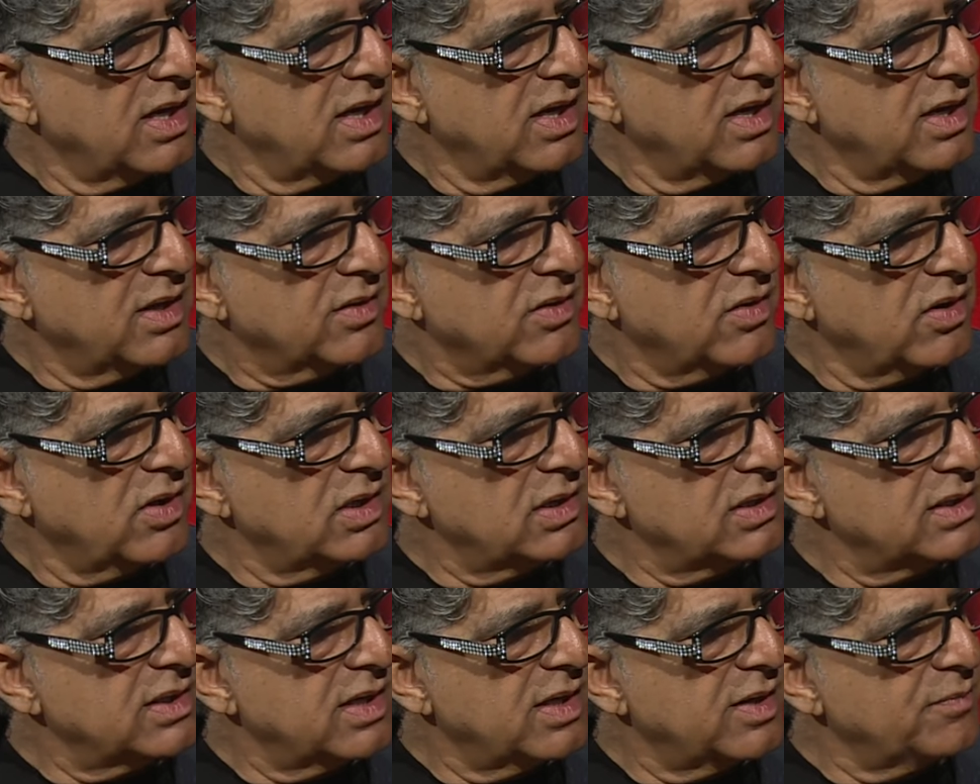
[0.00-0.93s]
uh,
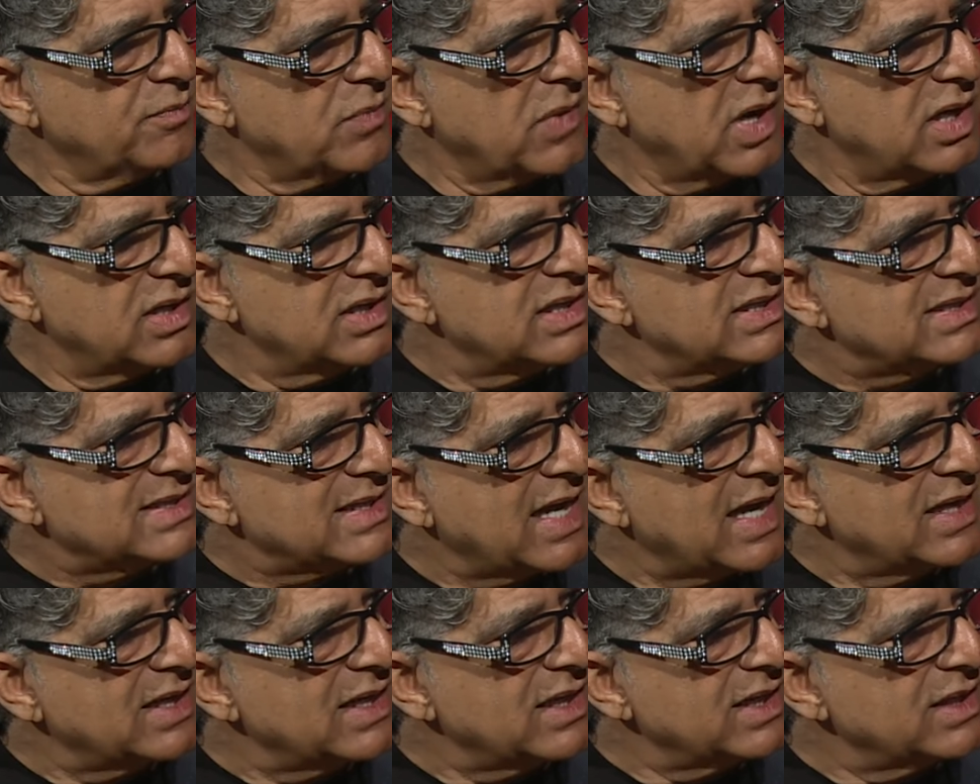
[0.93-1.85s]
called um,
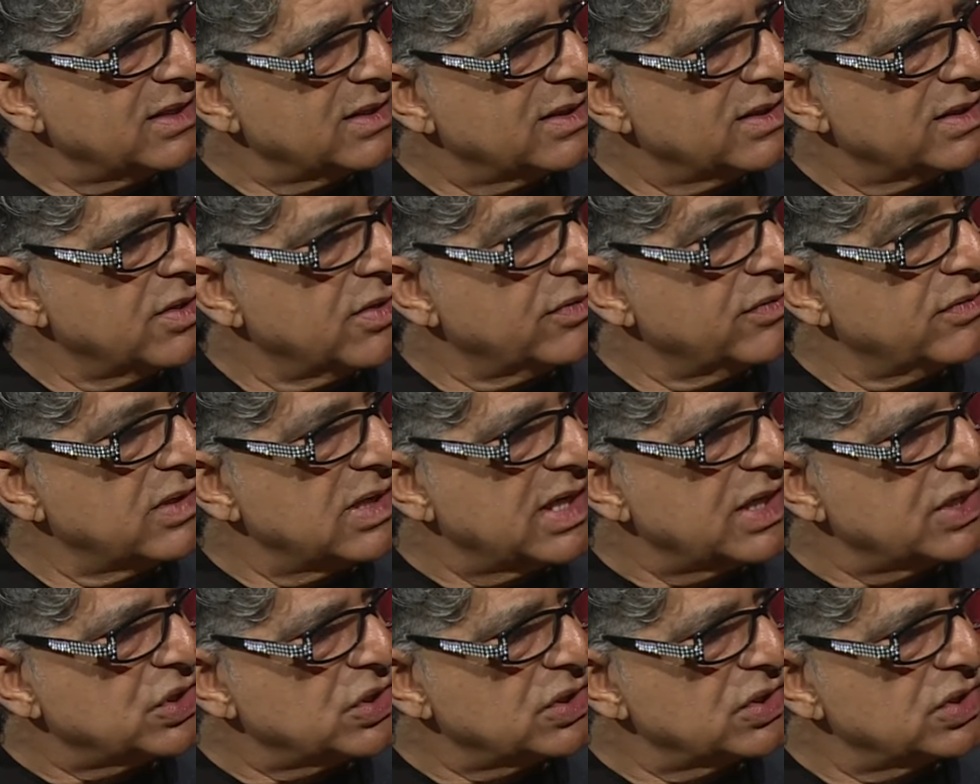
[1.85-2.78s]
Understanding Your
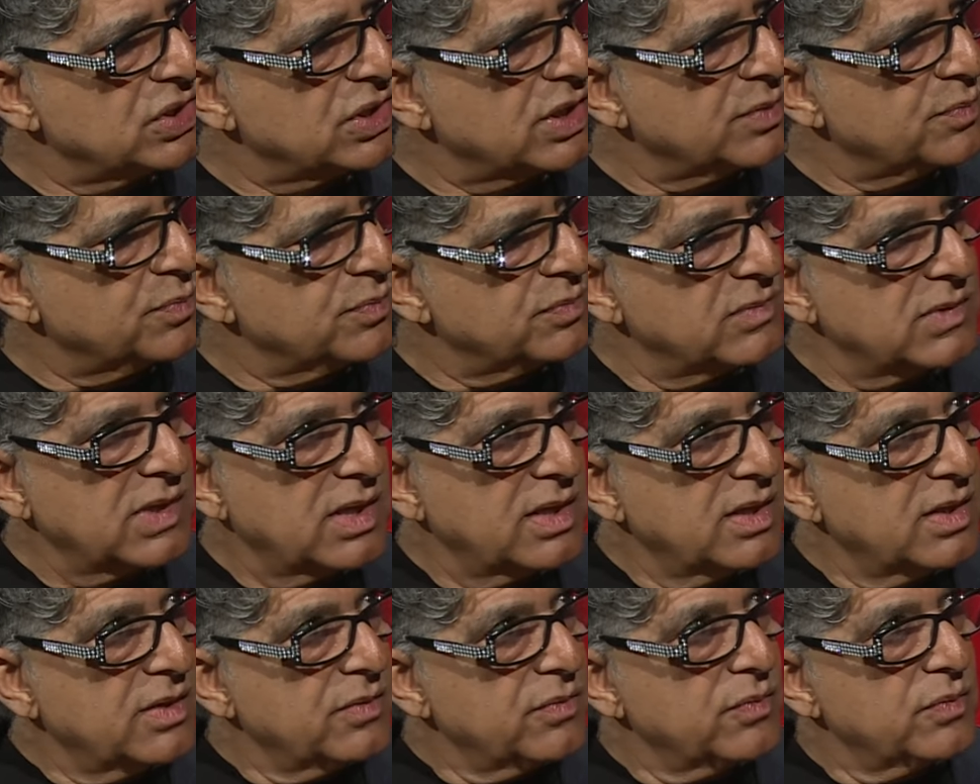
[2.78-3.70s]
Relationship
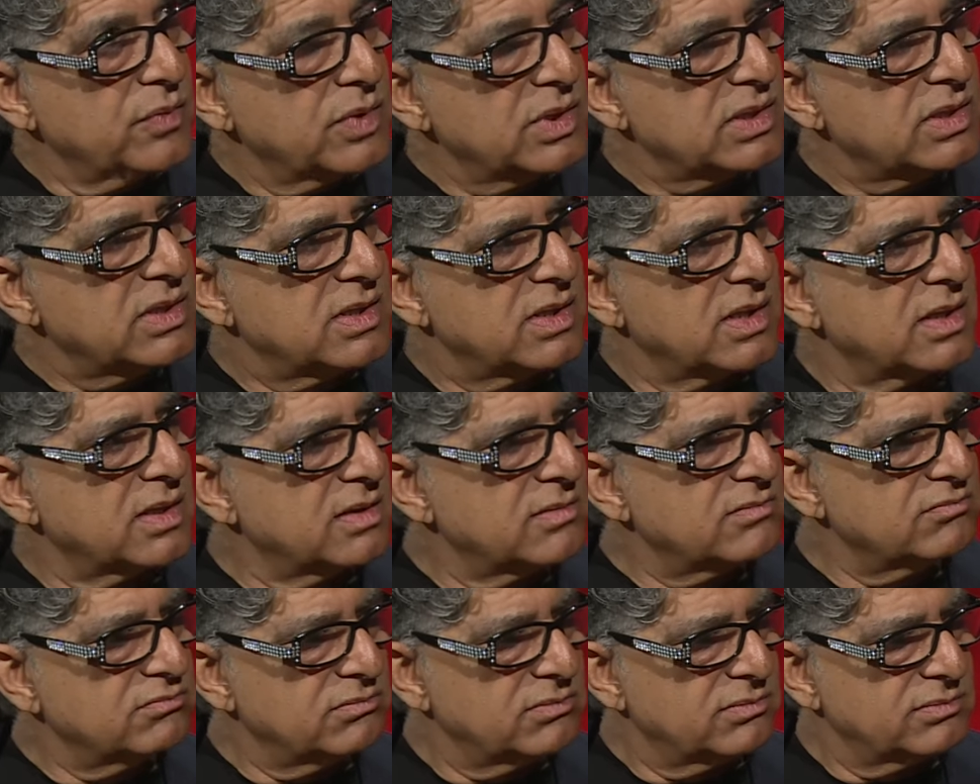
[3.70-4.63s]
with uh,
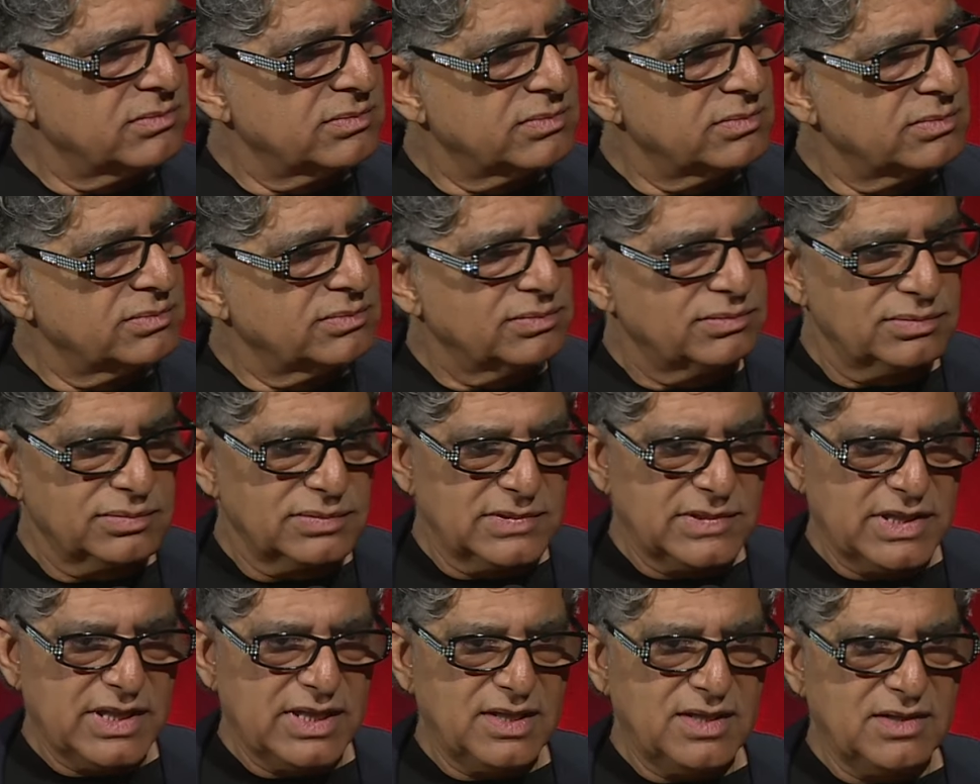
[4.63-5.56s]

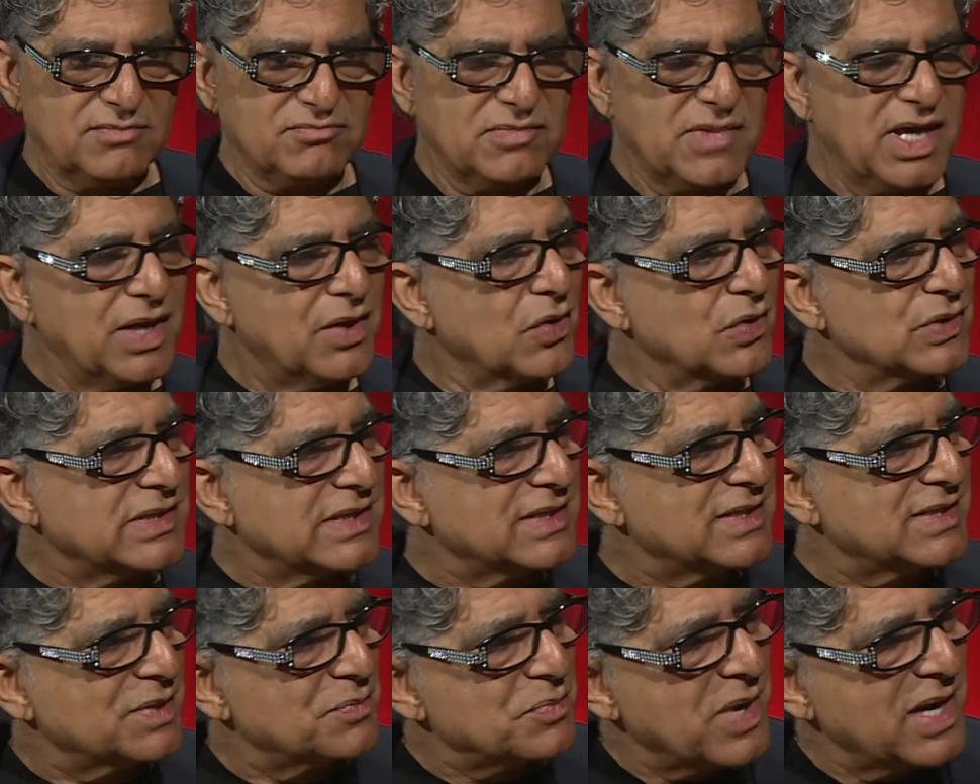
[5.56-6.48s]
the
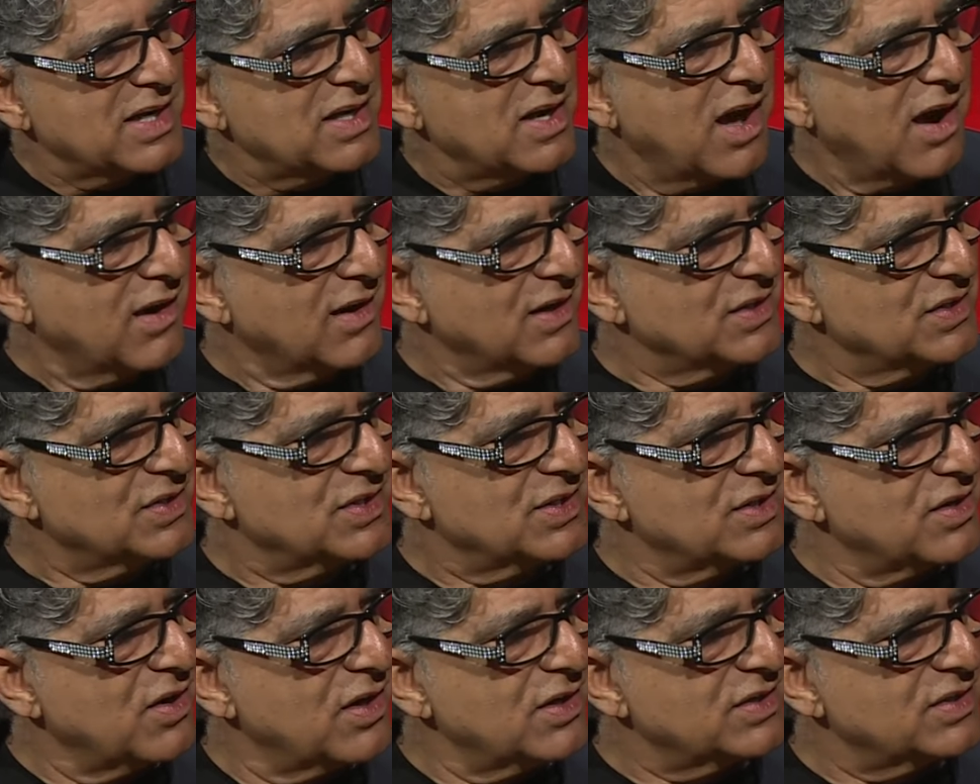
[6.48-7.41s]
ecosystem at
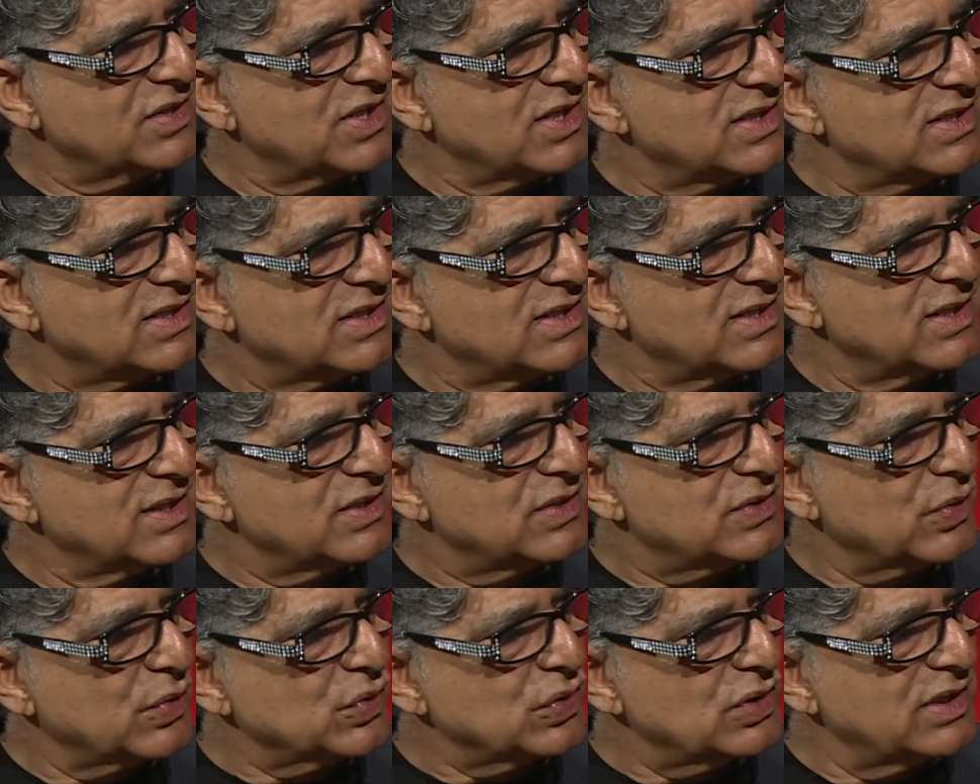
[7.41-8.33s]
large, not just the
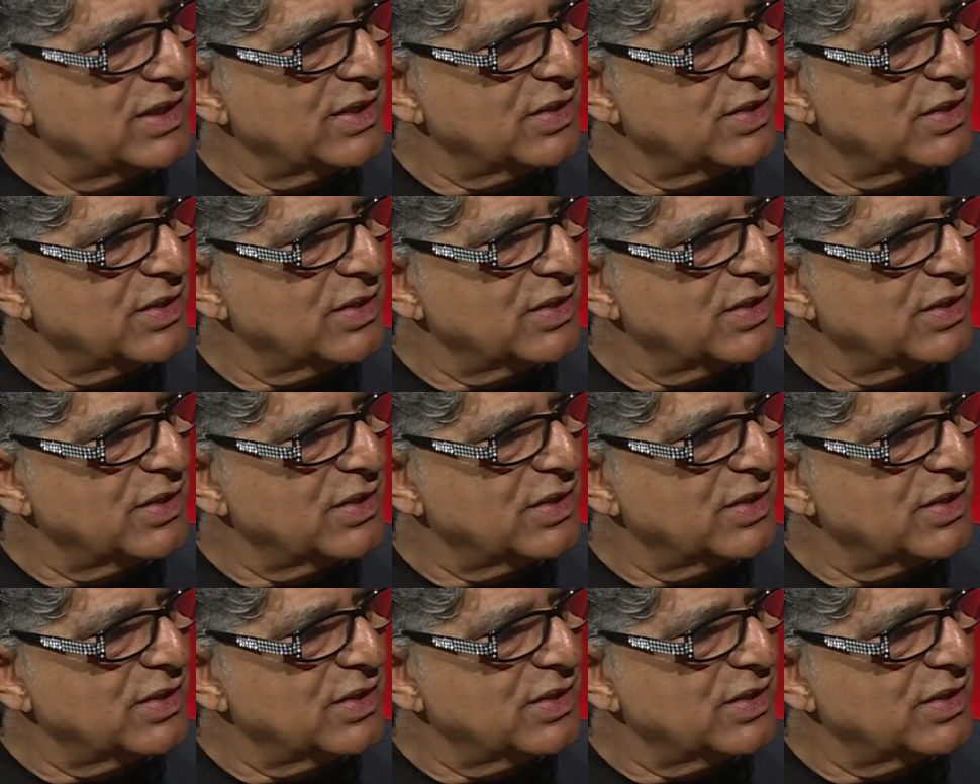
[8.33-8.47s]
social